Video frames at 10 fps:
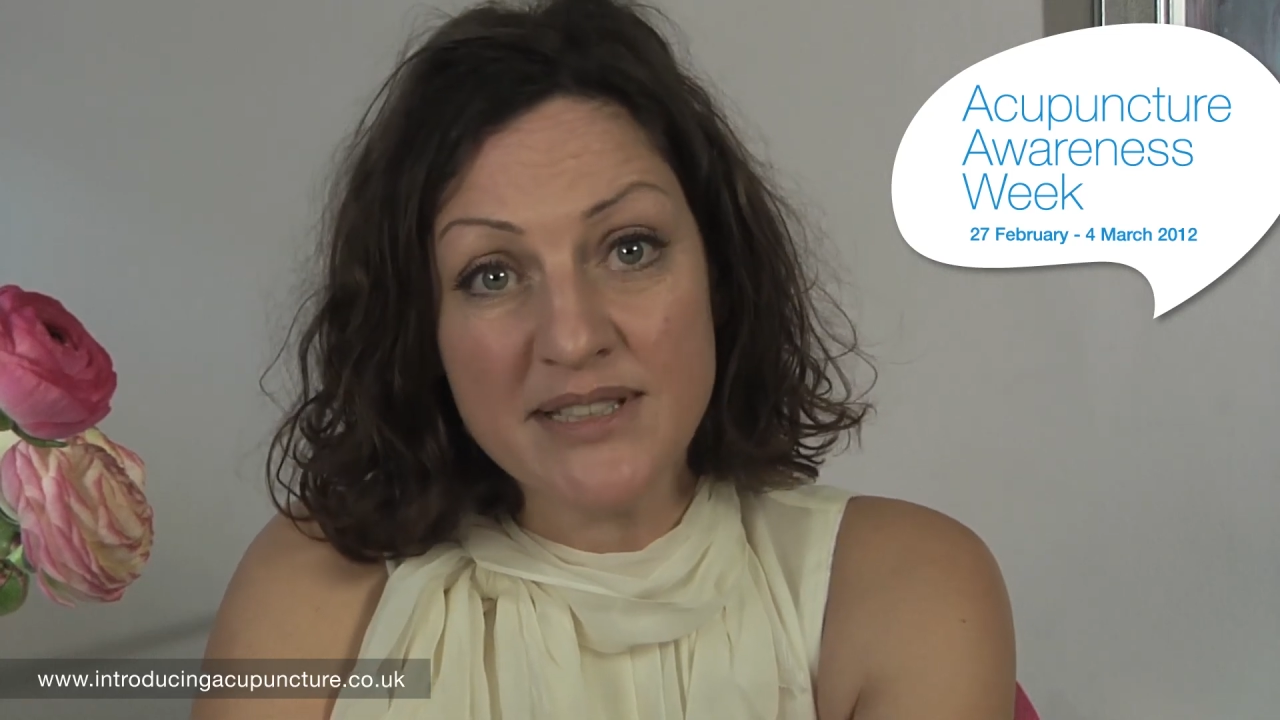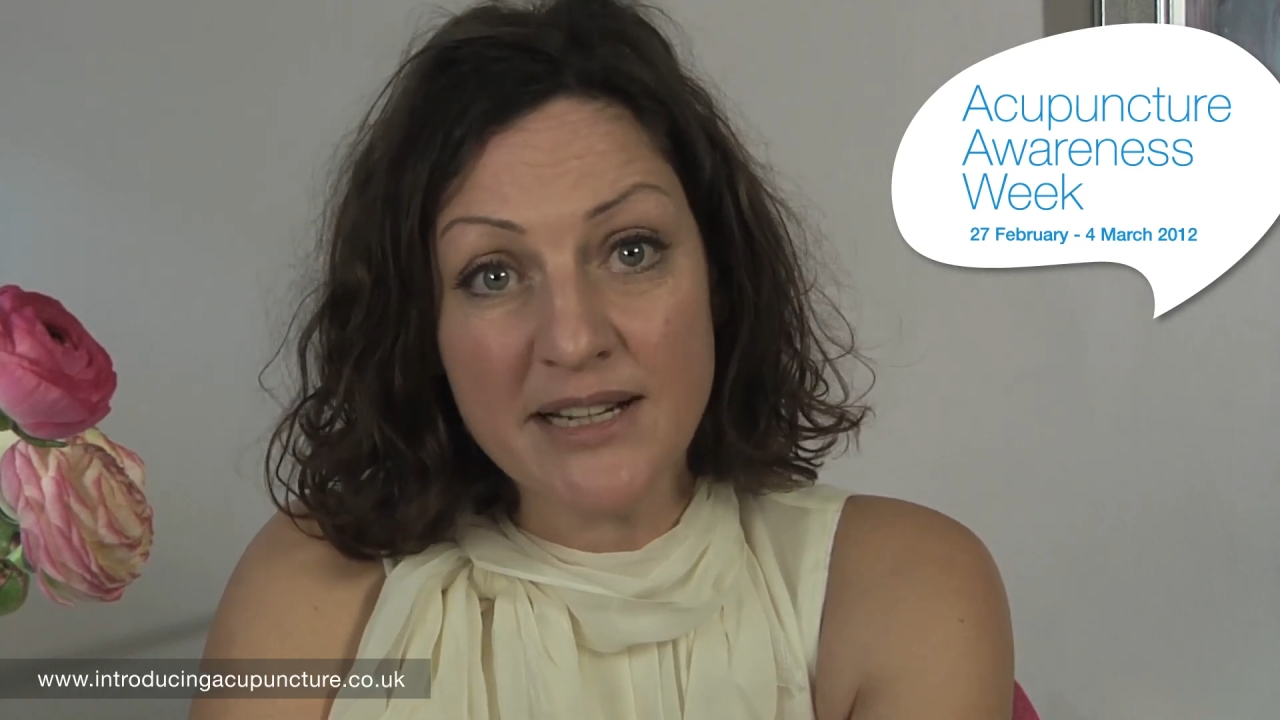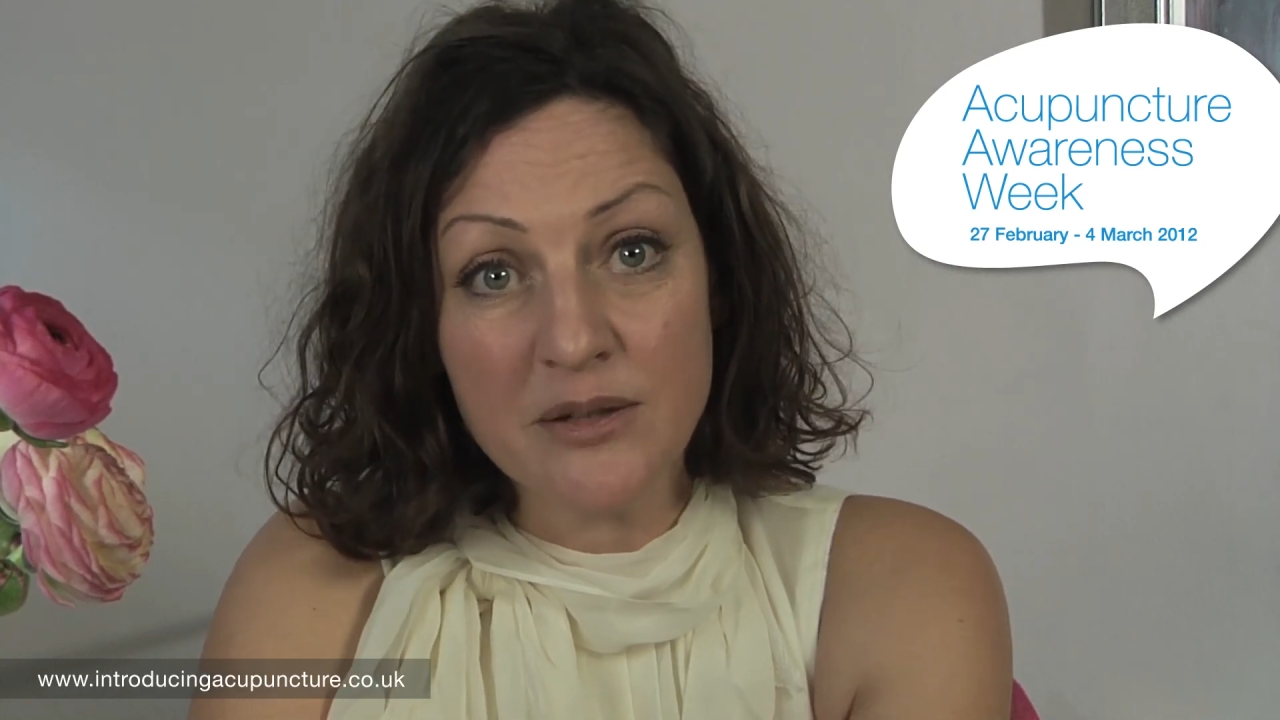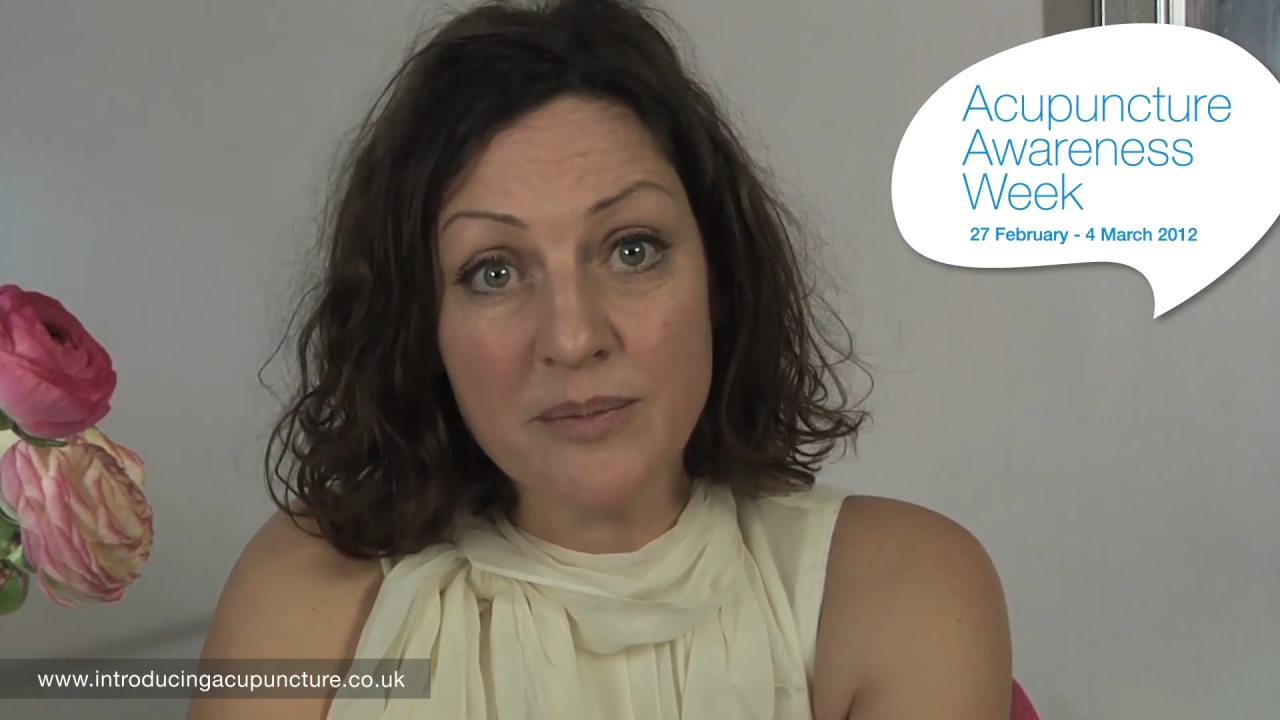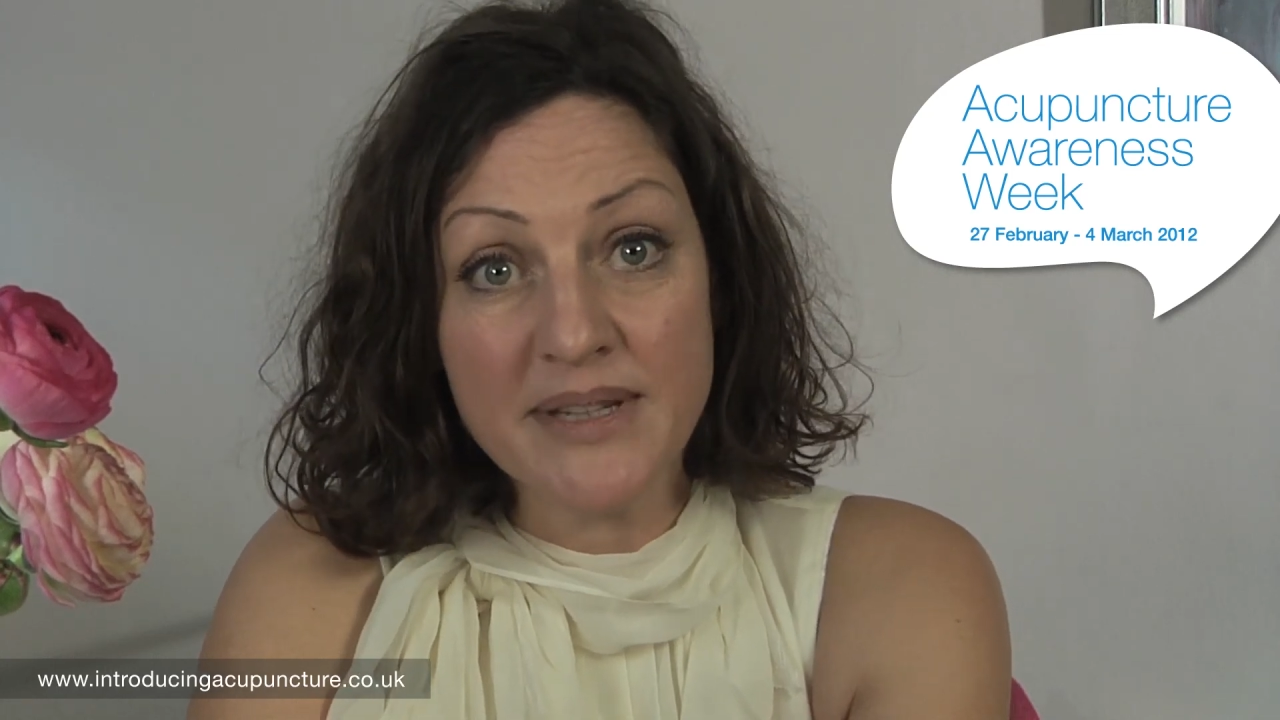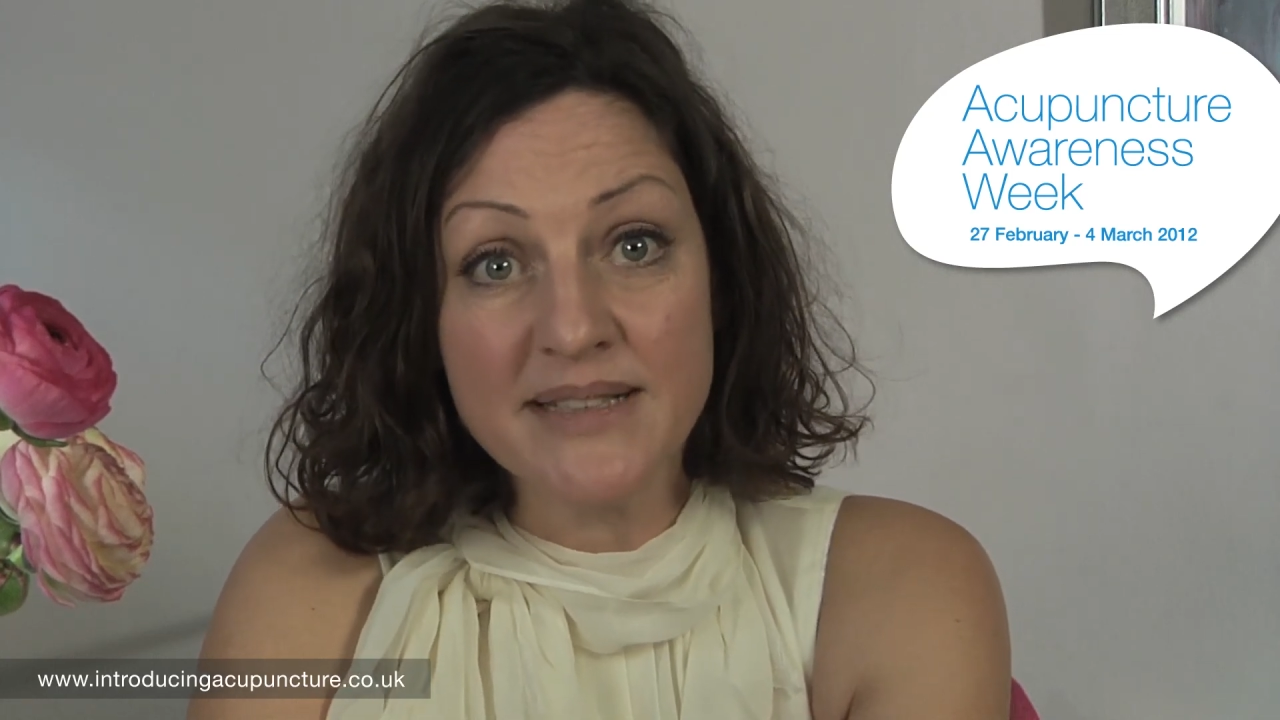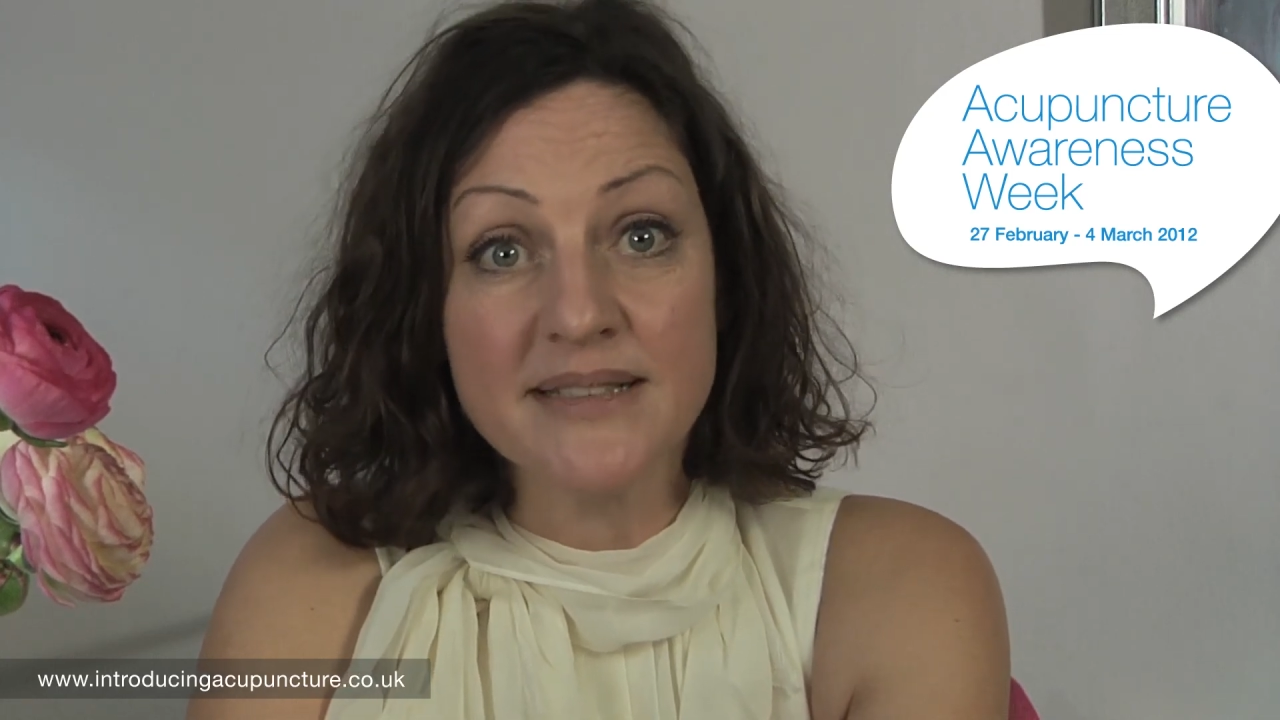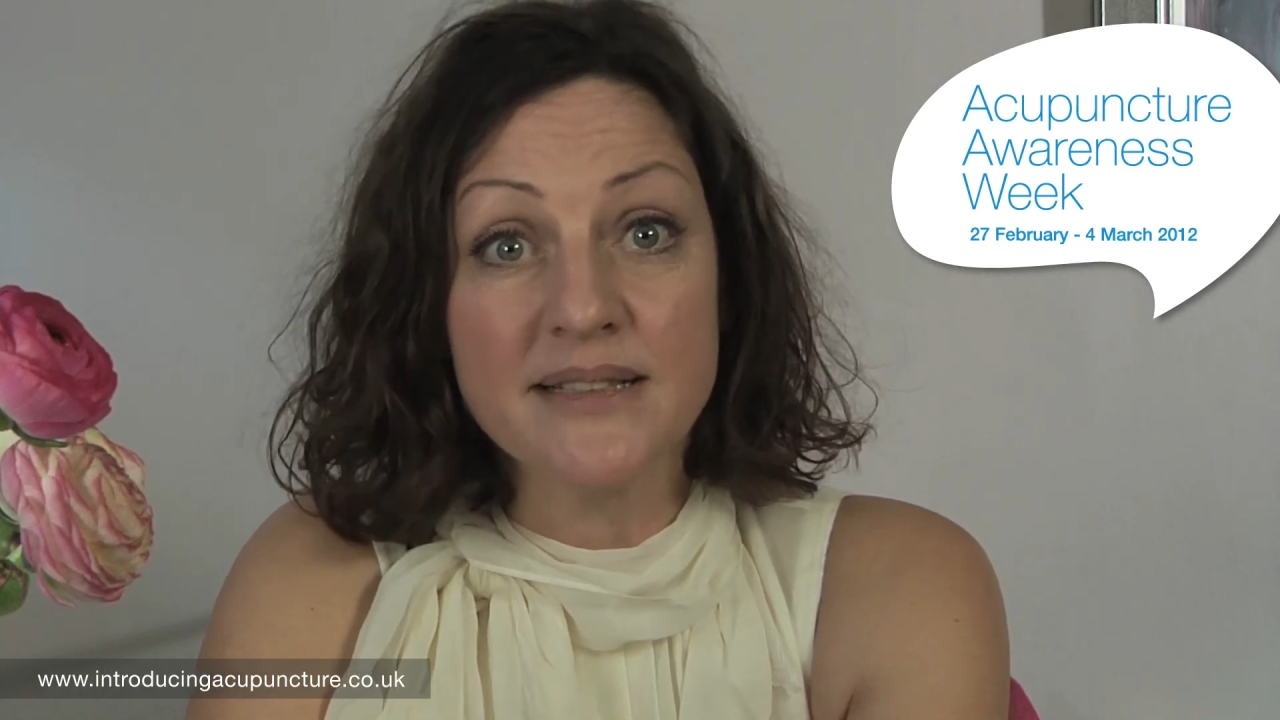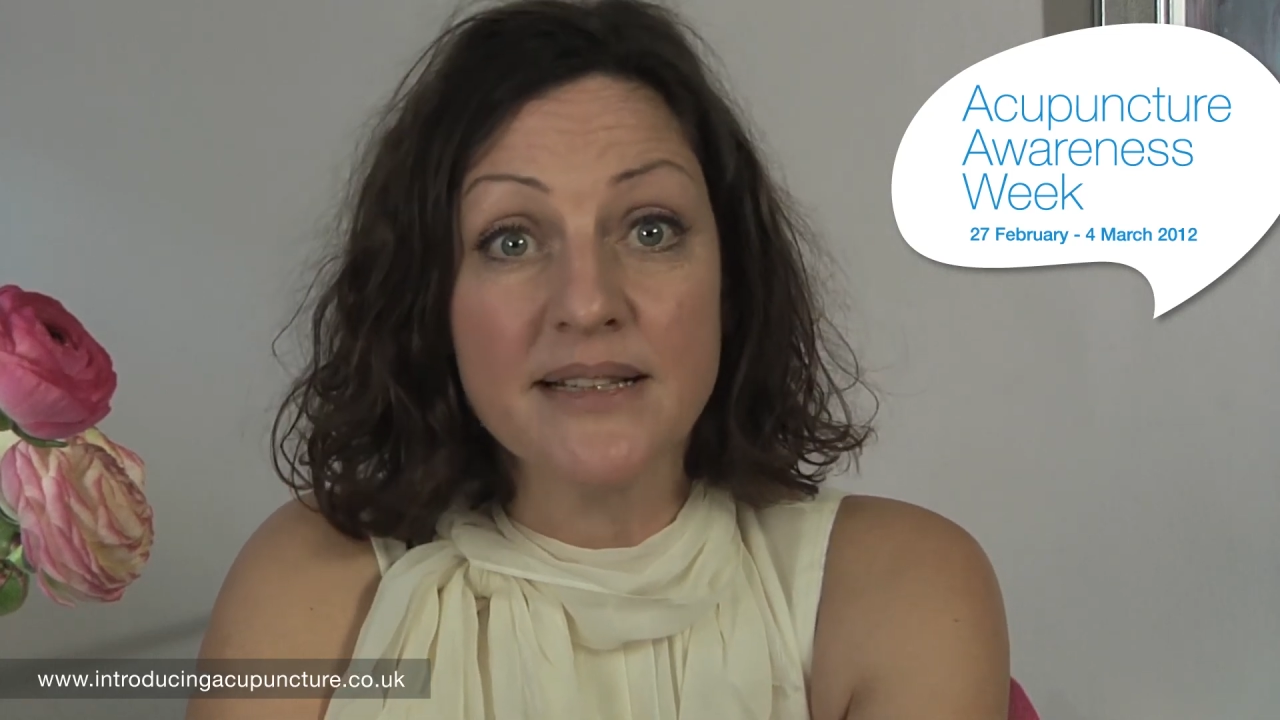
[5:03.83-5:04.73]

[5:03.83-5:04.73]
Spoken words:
therapies,